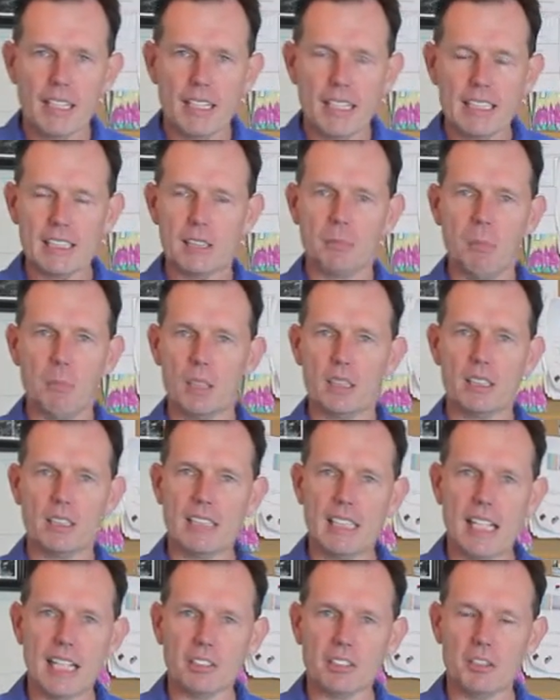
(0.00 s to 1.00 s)
This book
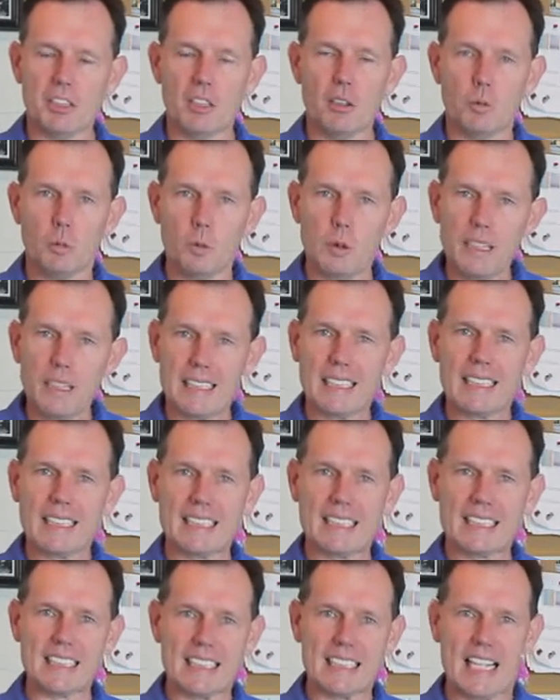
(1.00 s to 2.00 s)
is actually a really
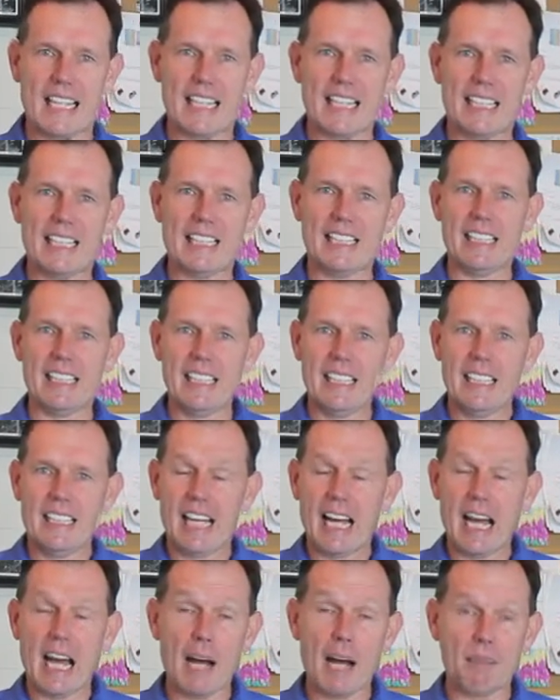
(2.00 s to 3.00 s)
exciting
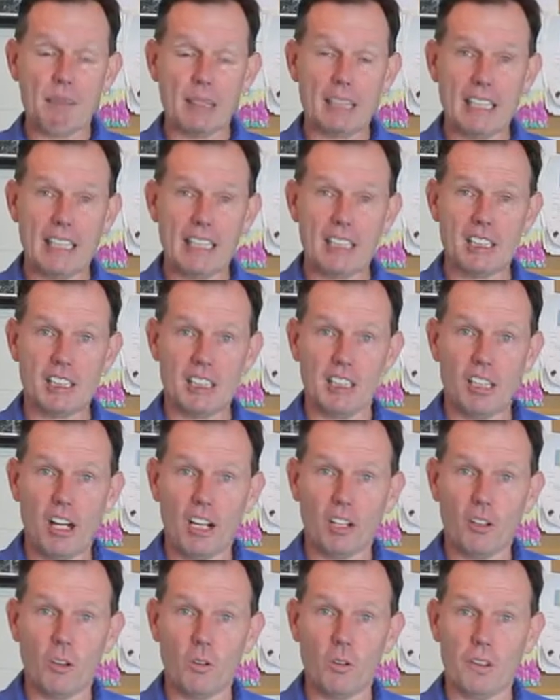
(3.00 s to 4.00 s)
application,
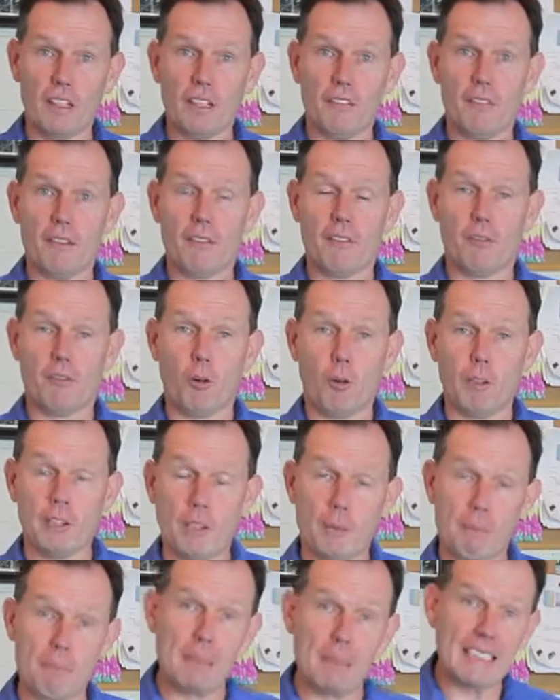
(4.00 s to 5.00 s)
not only for
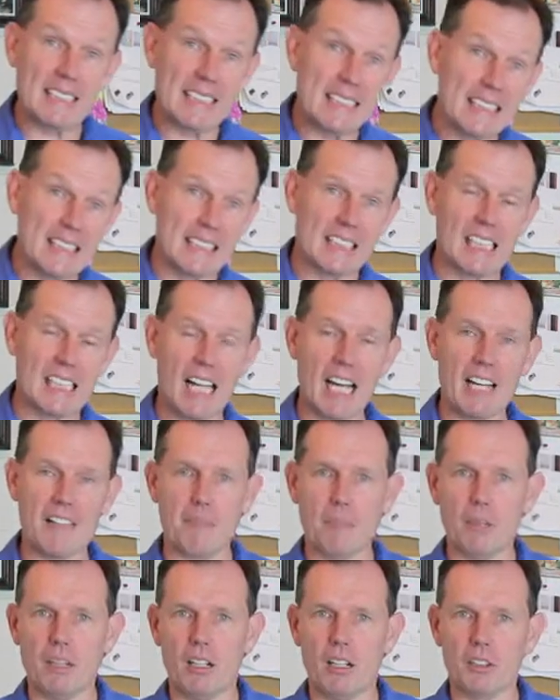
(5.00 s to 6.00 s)
your business
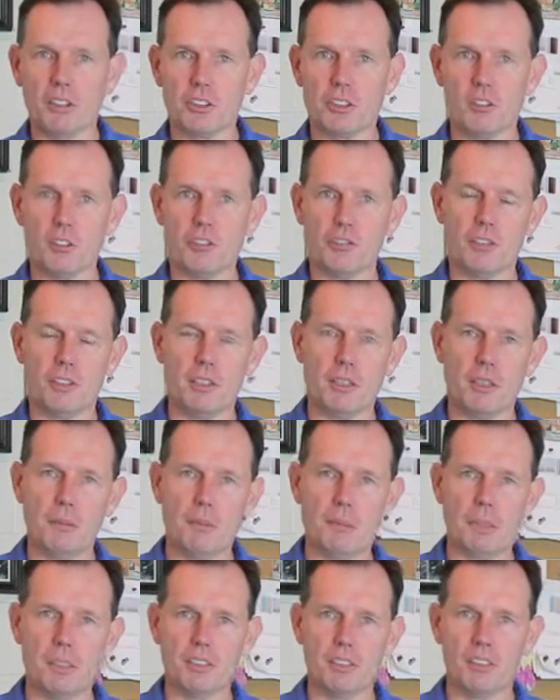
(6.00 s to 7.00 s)
life, but also for
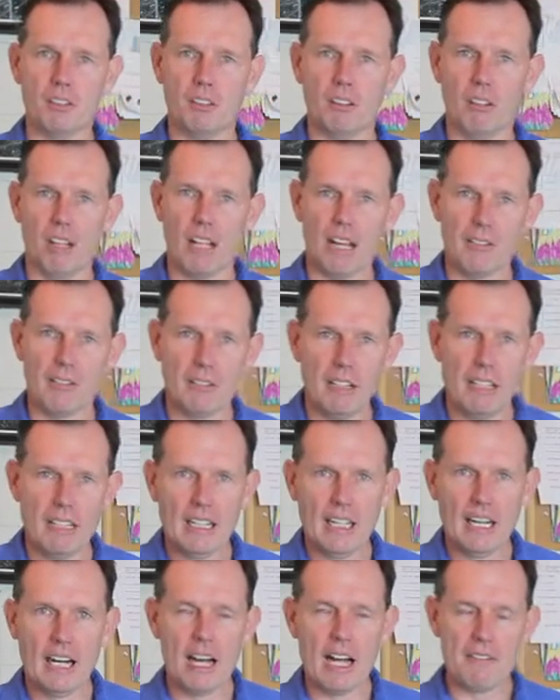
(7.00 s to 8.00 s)
your personal life.
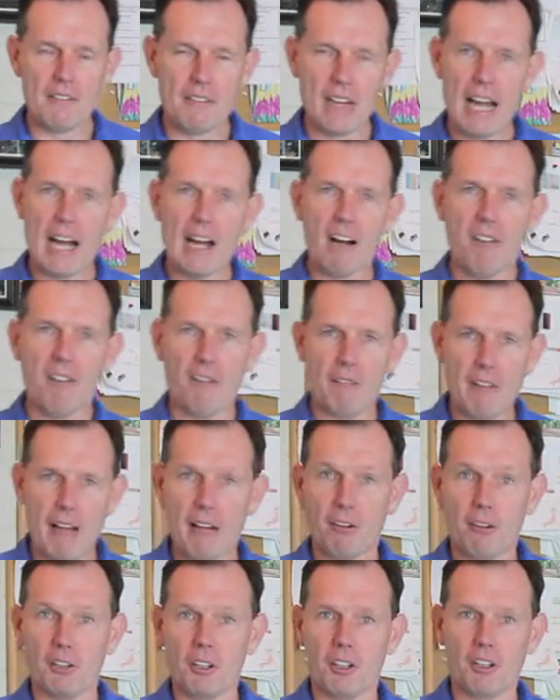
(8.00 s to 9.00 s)
I've now
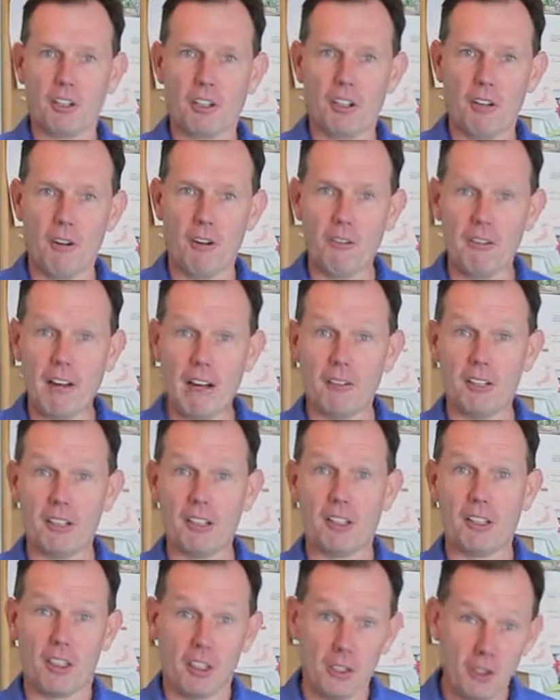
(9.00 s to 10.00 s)
founded or
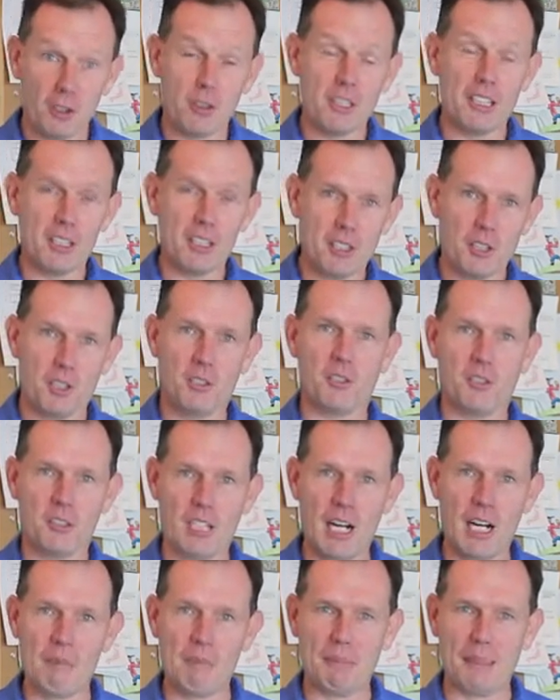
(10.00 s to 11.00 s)
co-founded 32
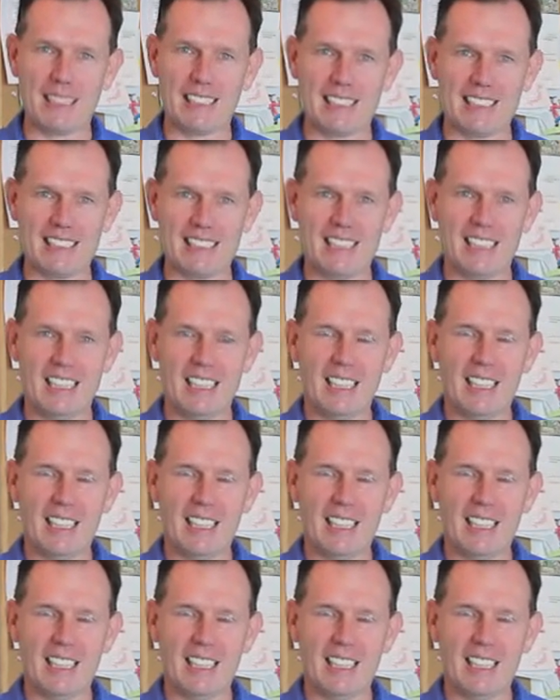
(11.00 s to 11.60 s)
companies.